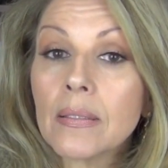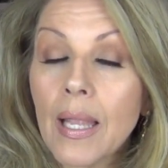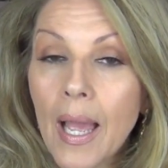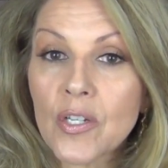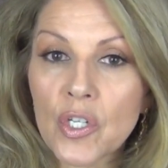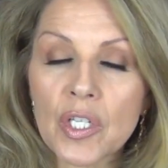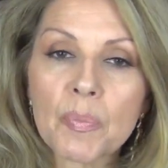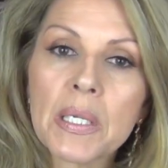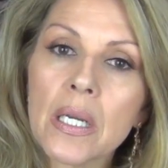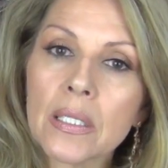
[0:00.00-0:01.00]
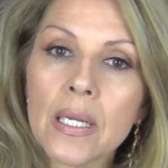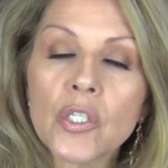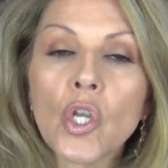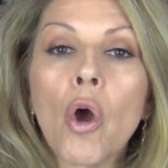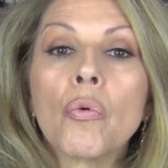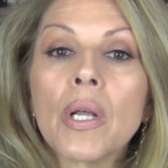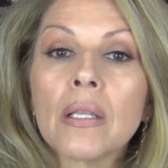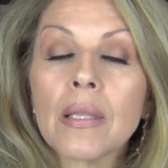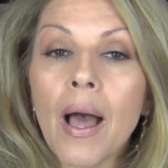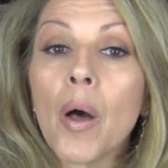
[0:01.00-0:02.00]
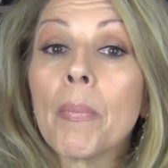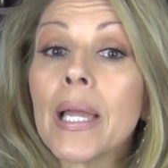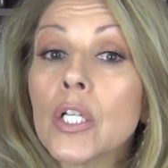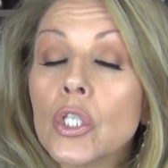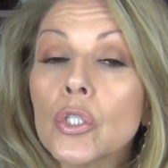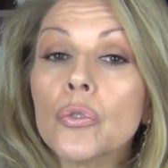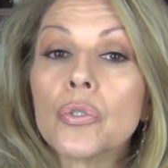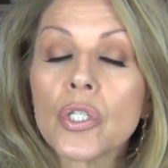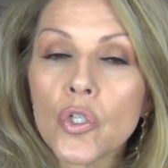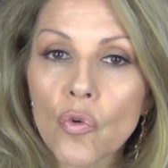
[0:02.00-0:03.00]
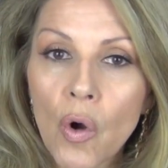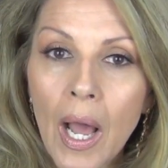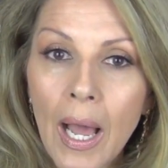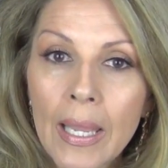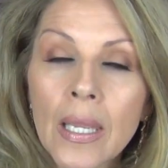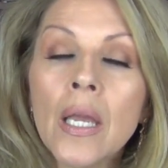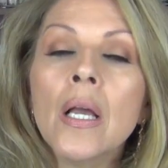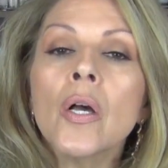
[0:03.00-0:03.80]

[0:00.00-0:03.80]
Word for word: lashes because I don't allow my glue to dry